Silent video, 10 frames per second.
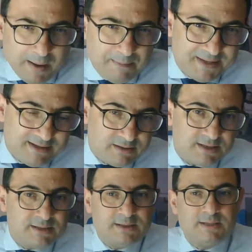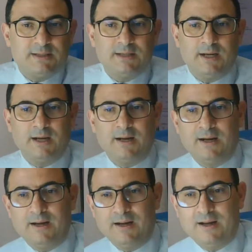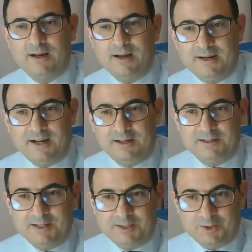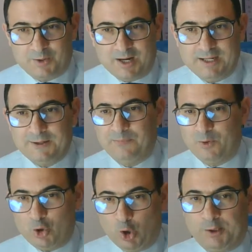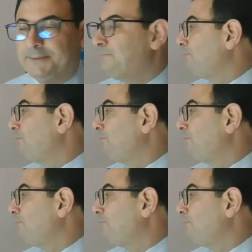Pearson's analysis. All right, good.